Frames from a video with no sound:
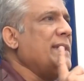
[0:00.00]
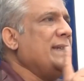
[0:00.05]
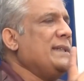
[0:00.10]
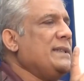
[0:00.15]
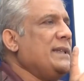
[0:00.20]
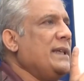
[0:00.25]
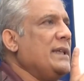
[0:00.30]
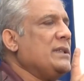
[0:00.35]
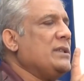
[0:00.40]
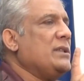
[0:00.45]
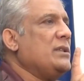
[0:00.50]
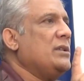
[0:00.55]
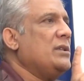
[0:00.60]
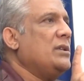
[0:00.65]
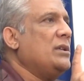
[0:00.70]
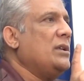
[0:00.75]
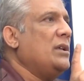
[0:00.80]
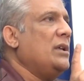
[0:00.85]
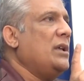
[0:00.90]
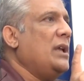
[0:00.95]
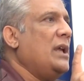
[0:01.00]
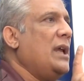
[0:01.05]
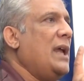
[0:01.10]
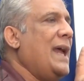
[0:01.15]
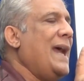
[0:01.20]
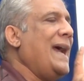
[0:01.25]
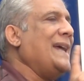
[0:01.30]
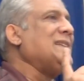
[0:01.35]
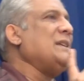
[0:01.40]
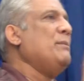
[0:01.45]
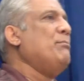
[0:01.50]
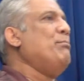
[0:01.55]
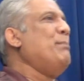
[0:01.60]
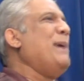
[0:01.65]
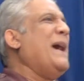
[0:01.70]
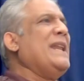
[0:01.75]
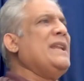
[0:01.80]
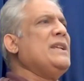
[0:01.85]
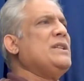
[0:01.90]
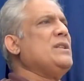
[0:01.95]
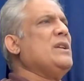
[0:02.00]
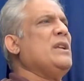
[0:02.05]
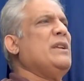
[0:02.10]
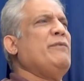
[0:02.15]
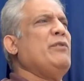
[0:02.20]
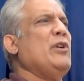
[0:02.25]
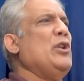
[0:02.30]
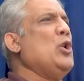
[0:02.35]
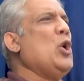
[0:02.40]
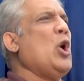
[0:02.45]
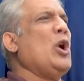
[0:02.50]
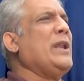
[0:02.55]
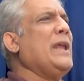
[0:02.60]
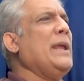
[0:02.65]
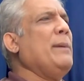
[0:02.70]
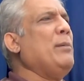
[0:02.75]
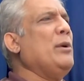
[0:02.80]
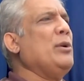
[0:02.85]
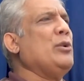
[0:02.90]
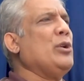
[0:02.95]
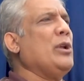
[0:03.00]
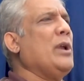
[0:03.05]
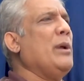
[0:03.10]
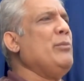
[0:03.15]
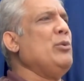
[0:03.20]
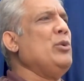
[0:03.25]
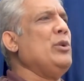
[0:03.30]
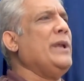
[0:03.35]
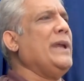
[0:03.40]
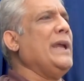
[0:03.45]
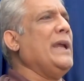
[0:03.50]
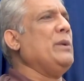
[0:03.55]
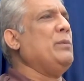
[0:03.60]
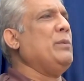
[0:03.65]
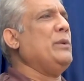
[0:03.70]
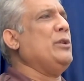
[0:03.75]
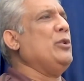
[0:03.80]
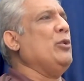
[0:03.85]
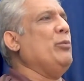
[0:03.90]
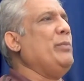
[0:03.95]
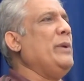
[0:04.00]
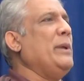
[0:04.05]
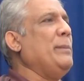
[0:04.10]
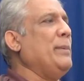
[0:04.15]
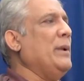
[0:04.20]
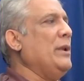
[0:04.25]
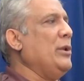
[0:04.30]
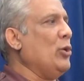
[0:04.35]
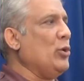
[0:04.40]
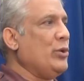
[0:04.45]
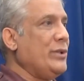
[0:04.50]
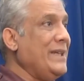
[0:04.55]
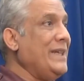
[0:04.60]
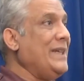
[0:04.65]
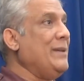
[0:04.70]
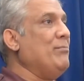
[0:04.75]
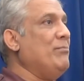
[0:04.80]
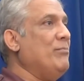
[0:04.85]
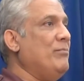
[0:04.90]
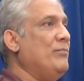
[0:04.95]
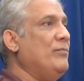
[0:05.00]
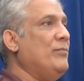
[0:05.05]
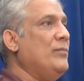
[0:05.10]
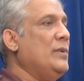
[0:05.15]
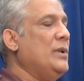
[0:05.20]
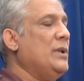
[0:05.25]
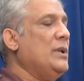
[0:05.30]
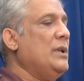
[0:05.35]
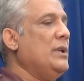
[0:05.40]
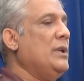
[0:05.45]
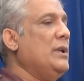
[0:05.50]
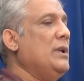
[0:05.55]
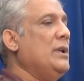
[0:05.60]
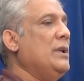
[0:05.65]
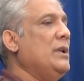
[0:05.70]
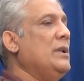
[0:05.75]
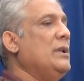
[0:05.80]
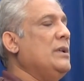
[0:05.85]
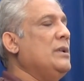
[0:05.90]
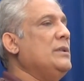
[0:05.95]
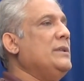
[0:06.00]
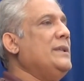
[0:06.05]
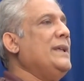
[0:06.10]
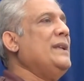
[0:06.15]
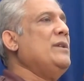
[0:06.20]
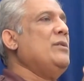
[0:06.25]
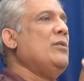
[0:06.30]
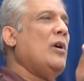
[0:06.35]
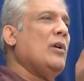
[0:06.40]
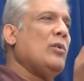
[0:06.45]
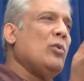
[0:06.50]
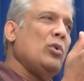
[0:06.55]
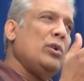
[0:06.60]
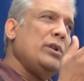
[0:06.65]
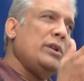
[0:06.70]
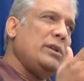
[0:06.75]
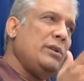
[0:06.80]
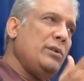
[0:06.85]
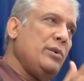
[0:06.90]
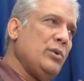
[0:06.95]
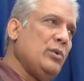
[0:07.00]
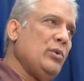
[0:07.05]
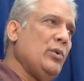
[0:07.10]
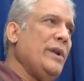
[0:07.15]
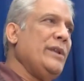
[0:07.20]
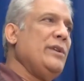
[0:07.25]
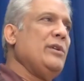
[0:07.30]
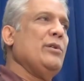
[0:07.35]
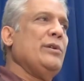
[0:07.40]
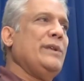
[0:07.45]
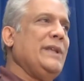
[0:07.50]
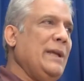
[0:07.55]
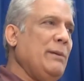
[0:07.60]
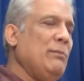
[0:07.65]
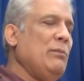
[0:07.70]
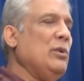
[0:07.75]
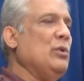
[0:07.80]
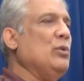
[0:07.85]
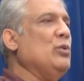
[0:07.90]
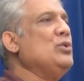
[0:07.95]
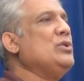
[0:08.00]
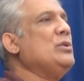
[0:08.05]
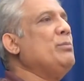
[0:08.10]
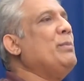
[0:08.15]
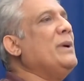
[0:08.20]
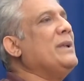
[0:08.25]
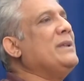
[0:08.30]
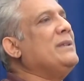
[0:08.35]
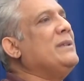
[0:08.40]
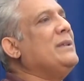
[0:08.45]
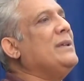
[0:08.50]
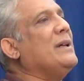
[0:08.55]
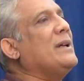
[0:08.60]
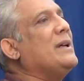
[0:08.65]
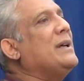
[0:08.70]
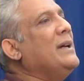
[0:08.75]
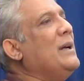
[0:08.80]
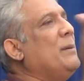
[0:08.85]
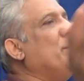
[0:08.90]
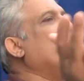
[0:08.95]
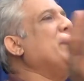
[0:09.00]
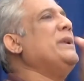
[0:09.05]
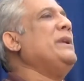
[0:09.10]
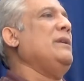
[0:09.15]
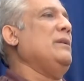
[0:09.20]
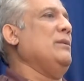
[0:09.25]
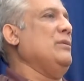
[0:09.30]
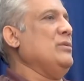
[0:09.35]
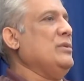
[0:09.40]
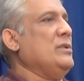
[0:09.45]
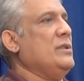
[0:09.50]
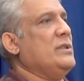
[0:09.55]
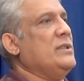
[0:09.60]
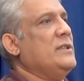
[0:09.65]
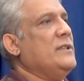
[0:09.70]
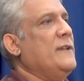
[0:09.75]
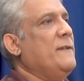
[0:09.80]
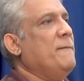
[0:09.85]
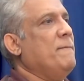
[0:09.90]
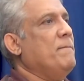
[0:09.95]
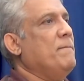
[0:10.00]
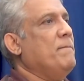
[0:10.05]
thing is this. As a manager, if you're not able to communicate with your people, your team, then not only you and your team lose, but the company loses.